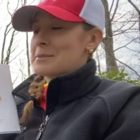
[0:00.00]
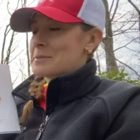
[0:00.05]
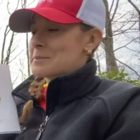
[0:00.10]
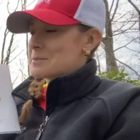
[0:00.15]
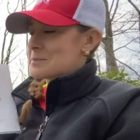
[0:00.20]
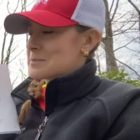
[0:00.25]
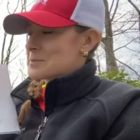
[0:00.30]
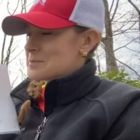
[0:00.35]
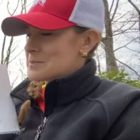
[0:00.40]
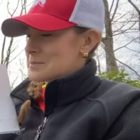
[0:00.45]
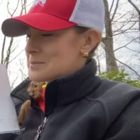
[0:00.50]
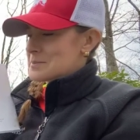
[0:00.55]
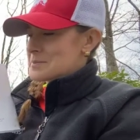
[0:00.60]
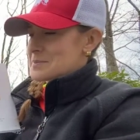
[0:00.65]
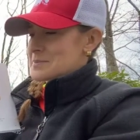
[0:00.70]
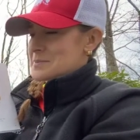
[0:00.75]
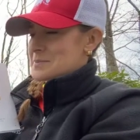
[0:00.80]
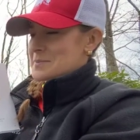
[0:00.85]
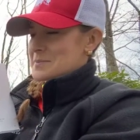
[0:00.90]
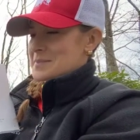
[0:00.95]
What?
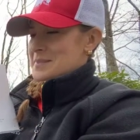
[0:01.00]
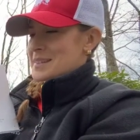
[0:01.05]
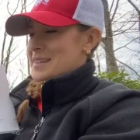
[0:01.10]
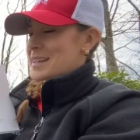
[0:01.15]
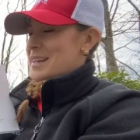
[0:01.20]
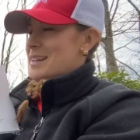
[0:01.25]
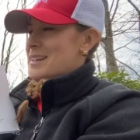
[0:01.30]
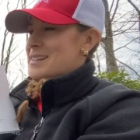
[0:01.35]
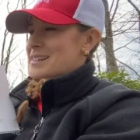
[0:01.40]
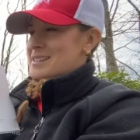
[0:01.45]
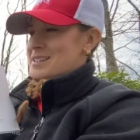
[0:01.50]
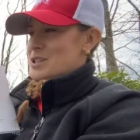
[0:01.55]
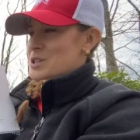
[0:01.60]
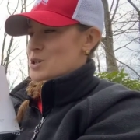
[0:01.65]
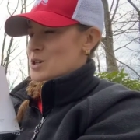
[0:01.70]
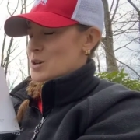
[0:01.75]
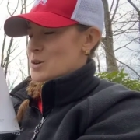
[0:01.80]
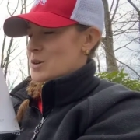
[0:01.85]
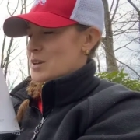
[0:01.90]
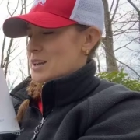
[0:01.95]
That's a
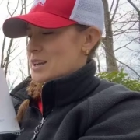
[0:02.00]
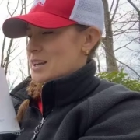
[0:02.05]
joke.